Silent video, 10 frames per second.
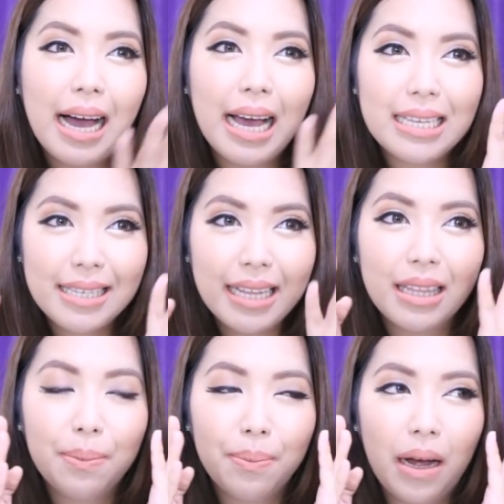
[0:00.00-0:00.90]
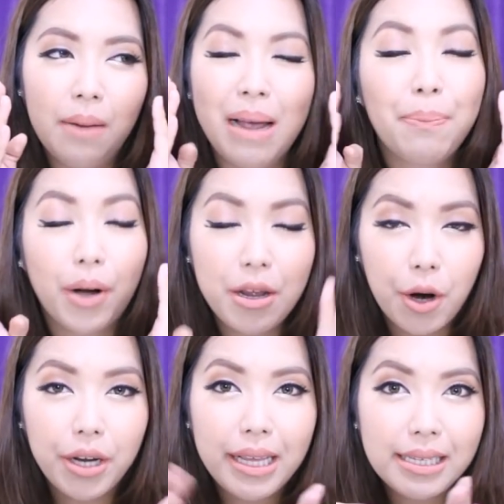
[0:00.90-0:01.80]
I set my
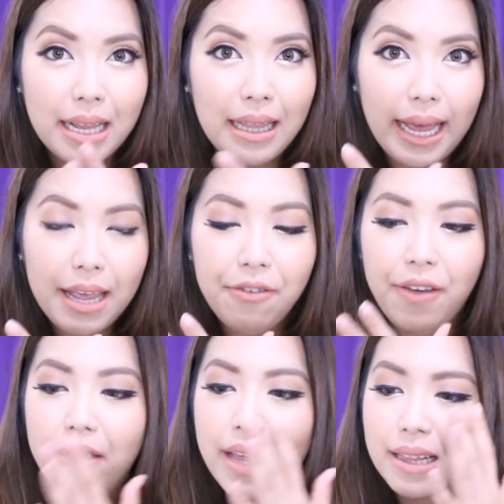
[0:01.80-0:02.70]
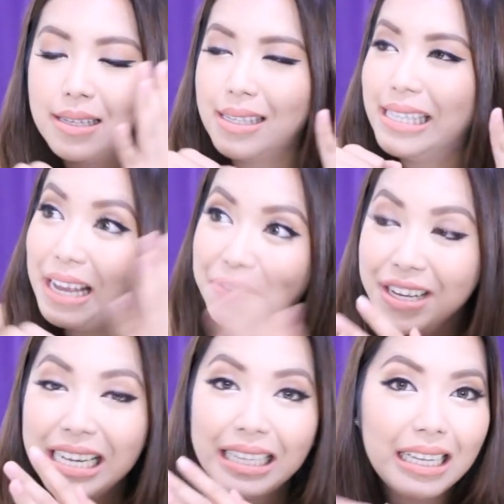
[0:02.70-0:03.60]
priorities in life, and that's
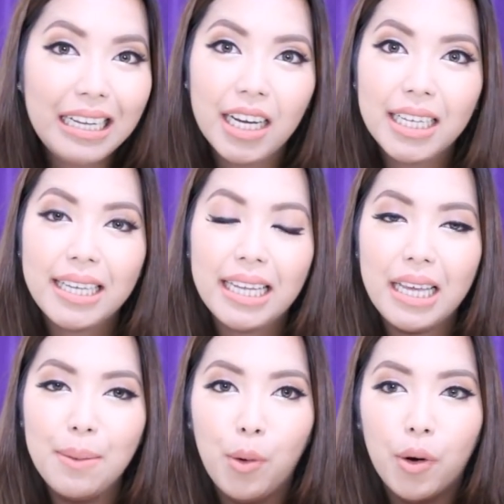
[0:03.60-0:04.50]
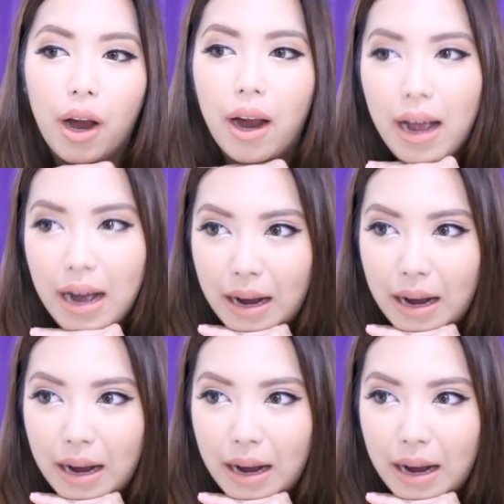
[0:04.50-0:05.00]
definitely not getting more